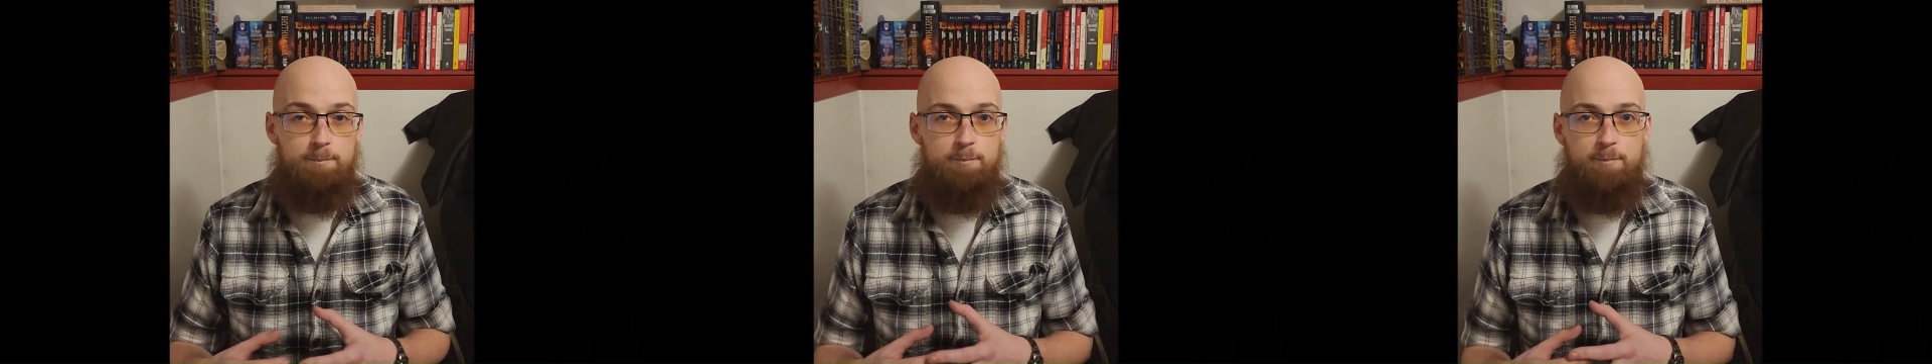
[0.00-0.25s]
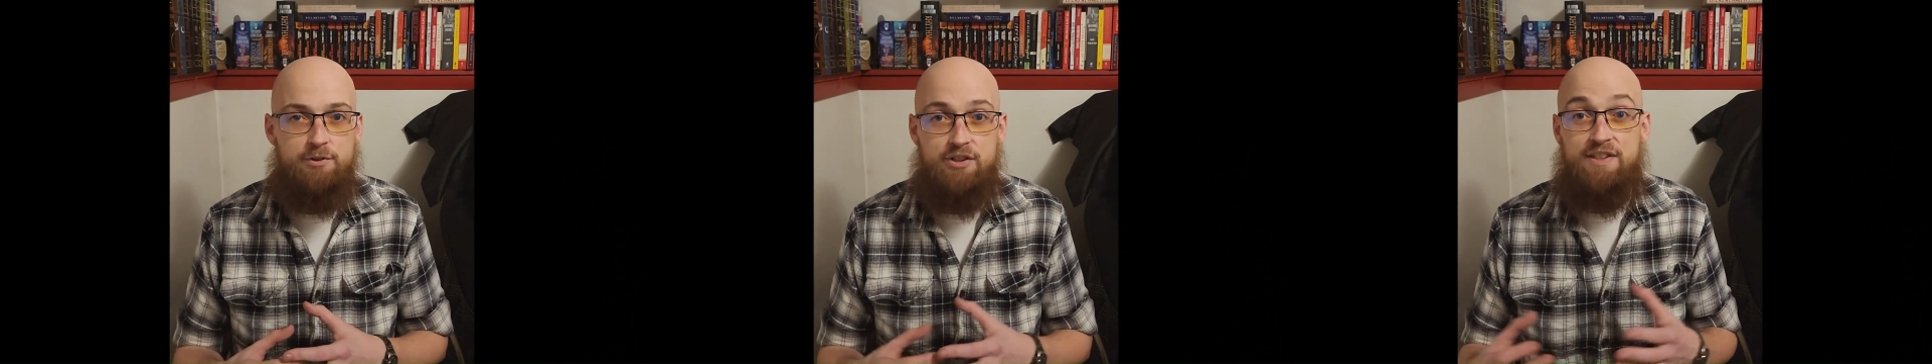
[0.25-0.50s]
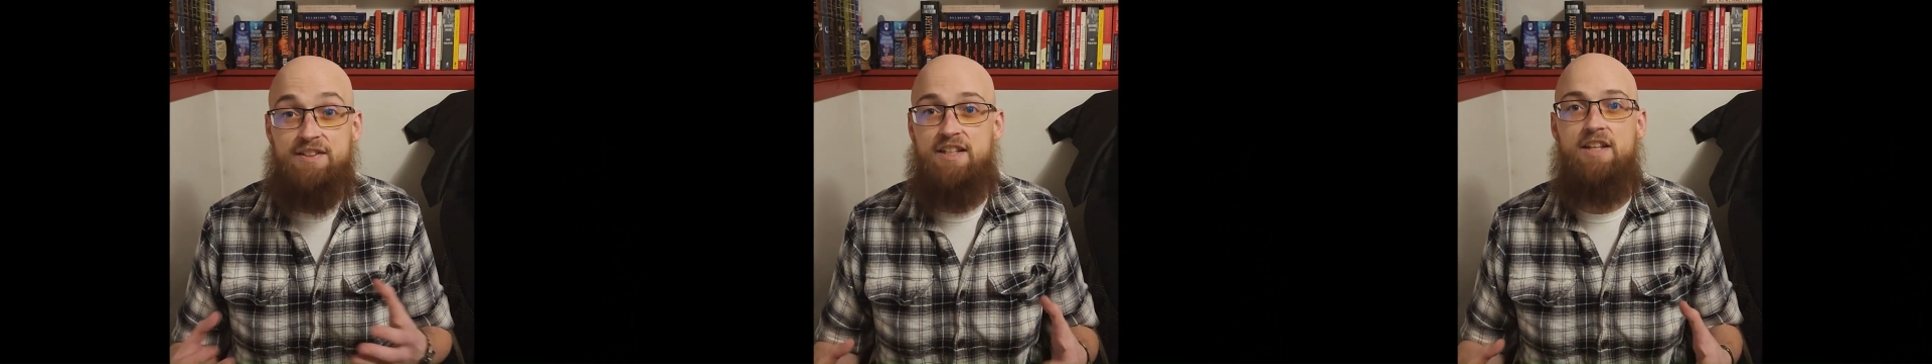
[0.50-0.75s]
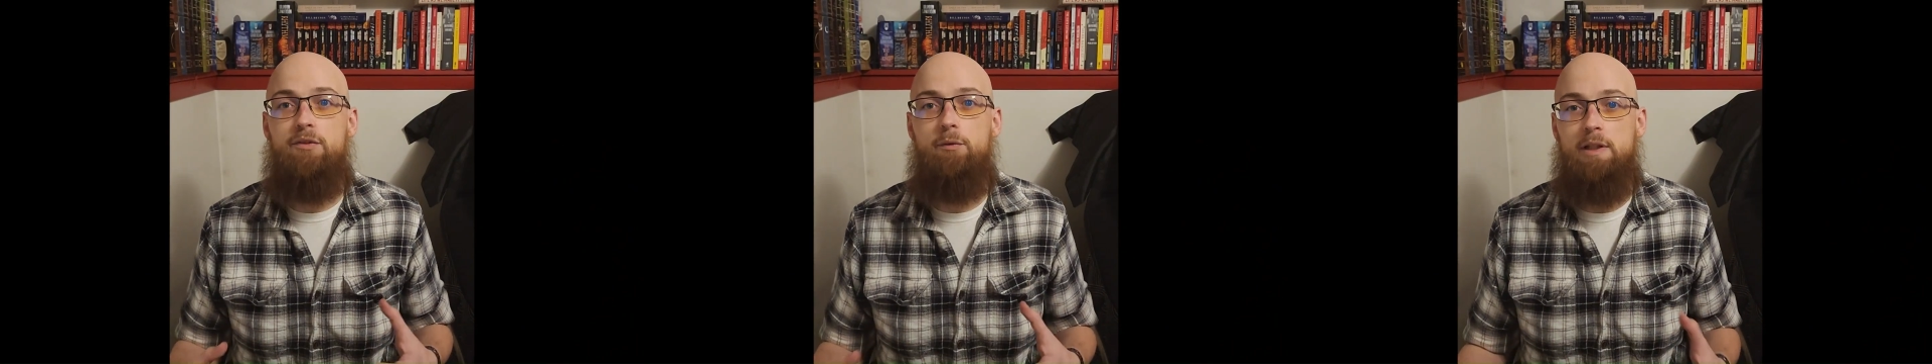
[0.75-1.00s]

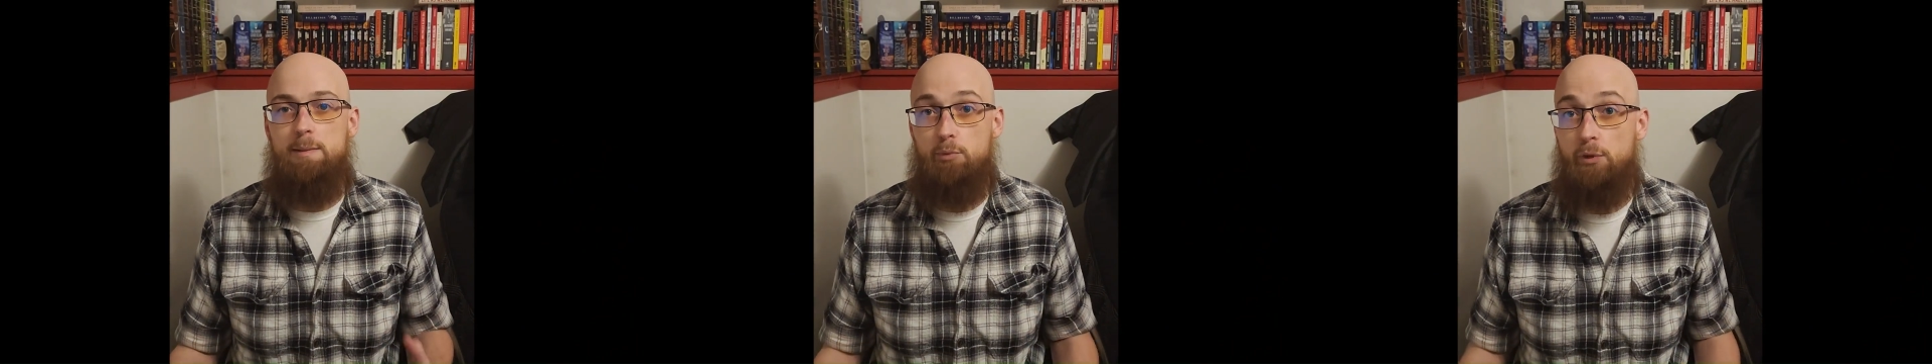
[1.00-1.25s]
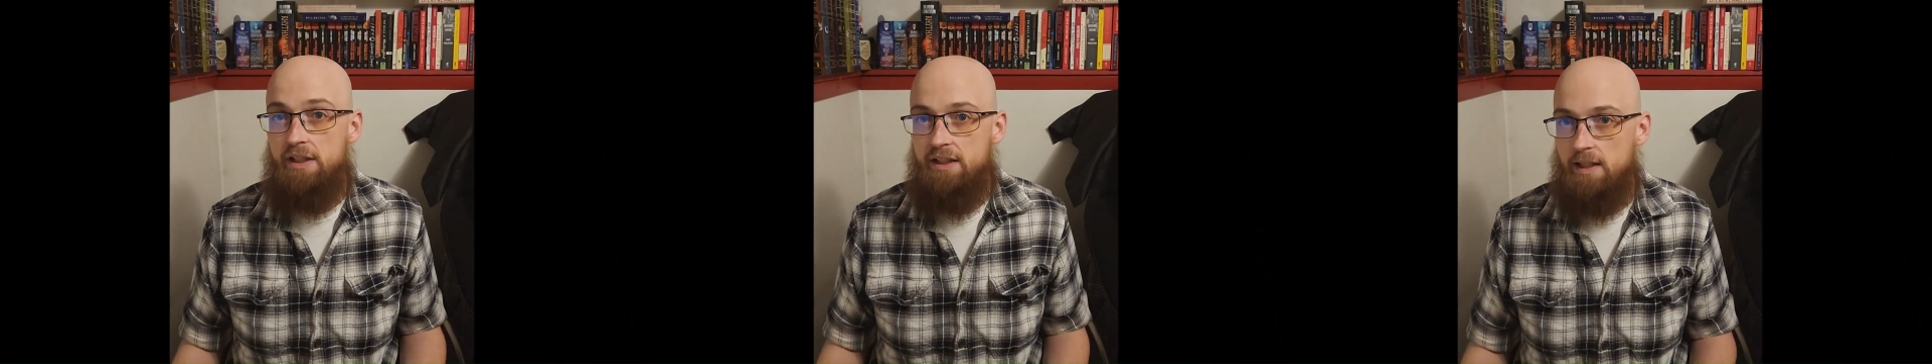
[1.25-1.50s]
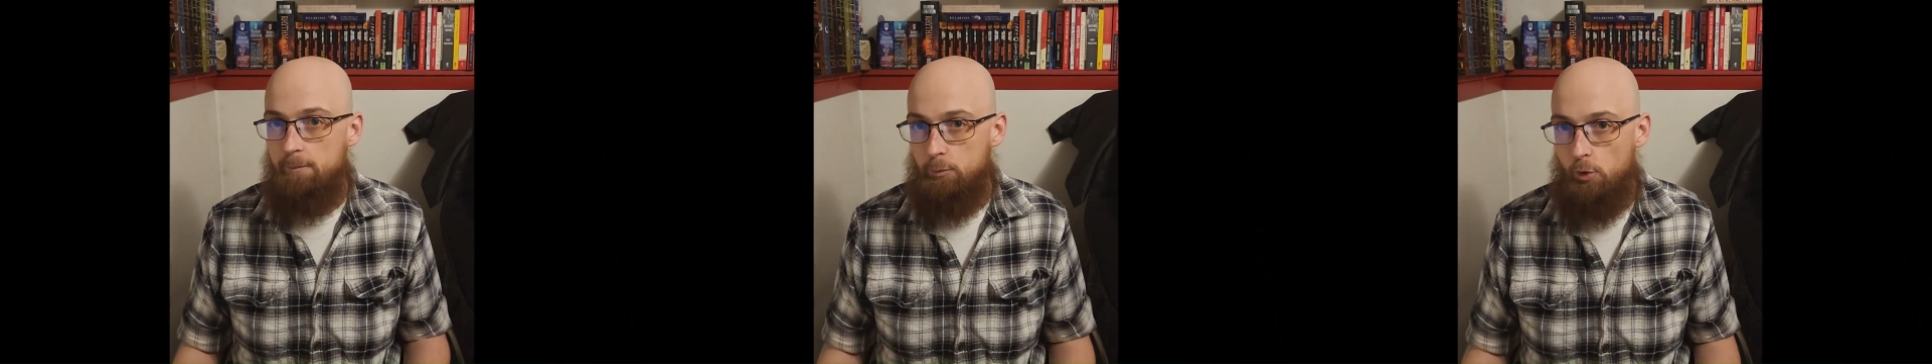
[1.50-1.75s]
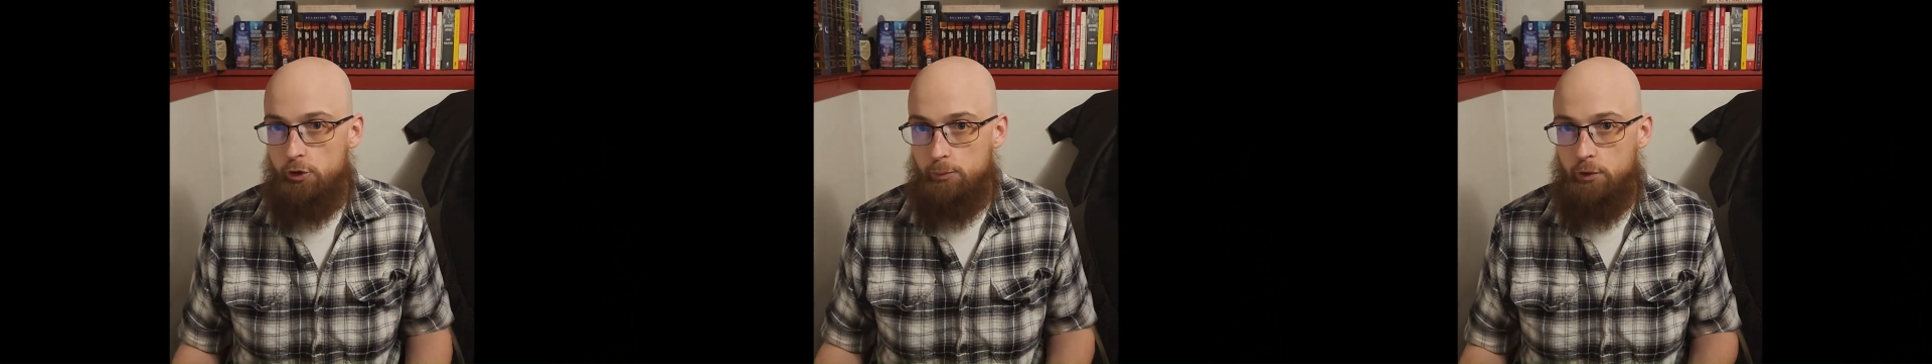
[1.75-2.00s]
successfully breeding them in
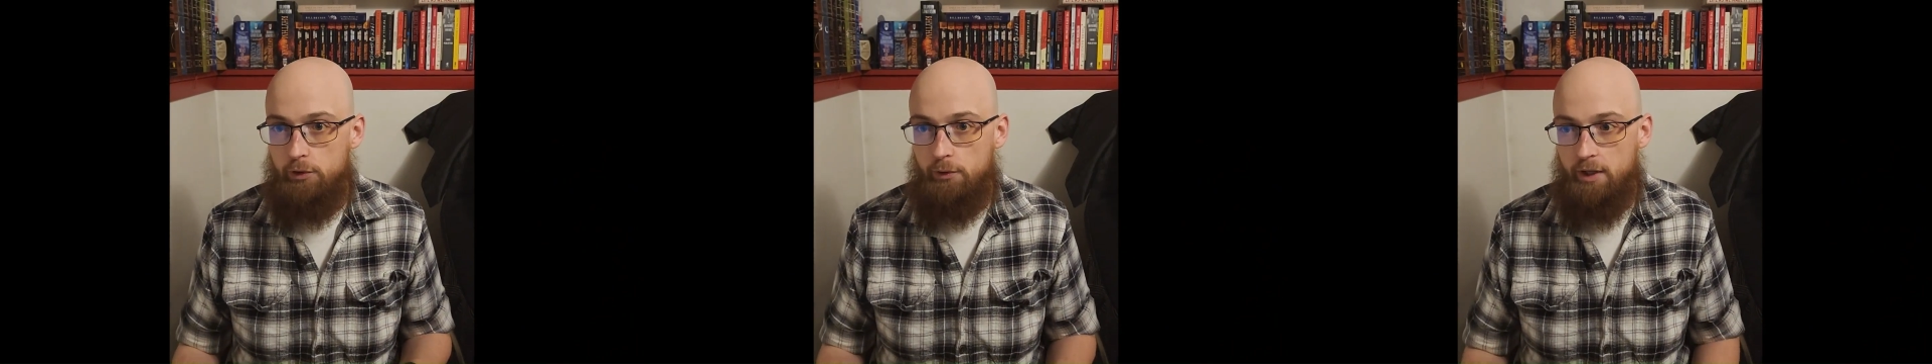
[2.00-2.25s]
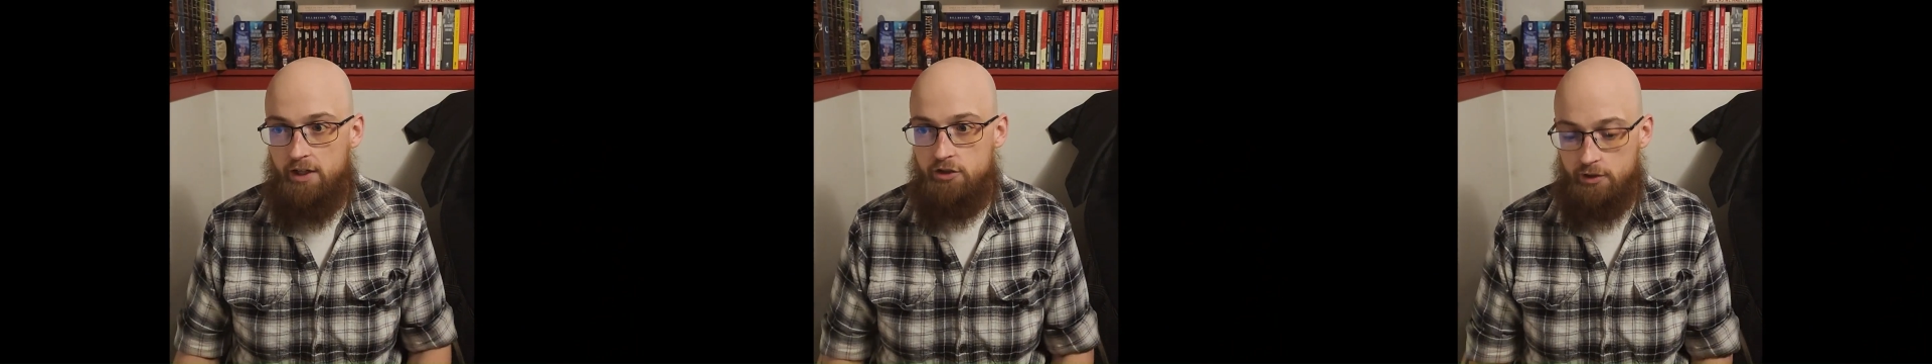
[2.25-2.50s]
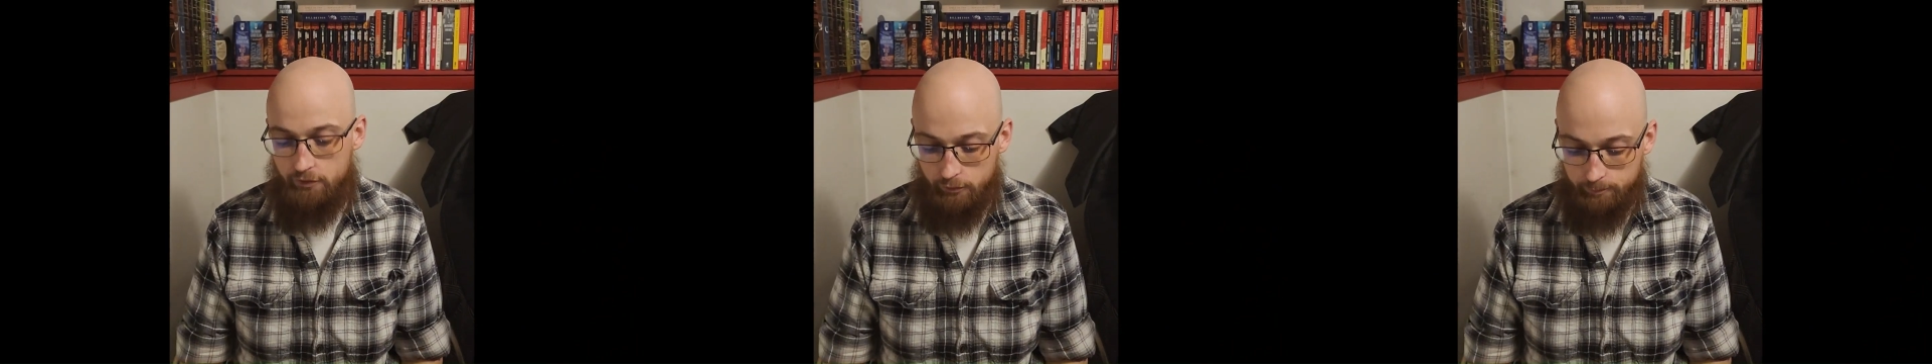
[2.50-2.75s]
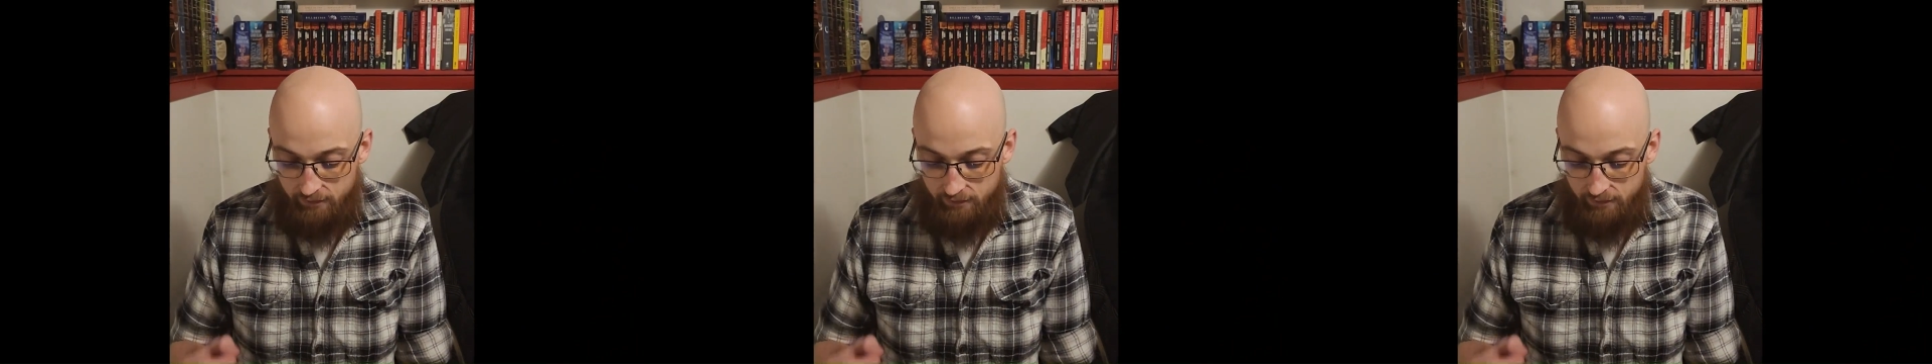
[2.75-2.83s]
multiple locations.